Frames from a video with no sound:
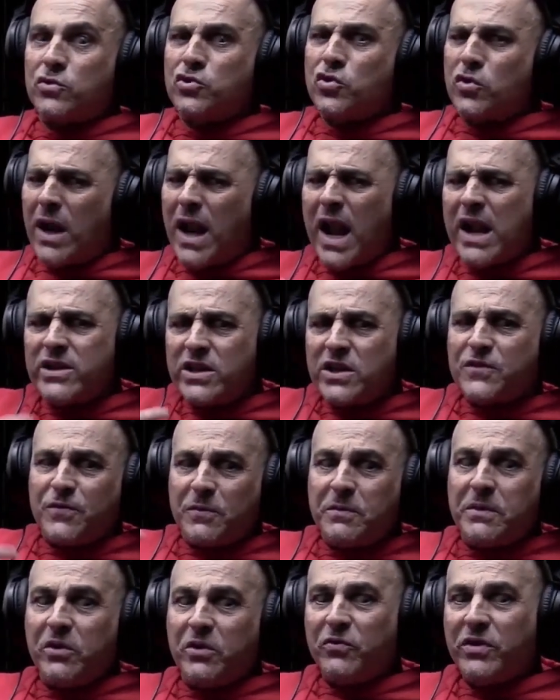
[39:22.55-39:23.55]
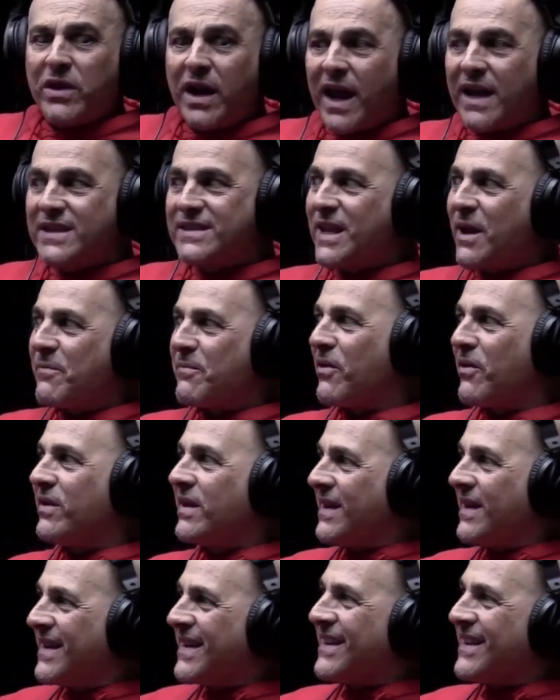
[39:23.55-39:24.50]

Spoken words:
took a lot of years for me to realize that, but,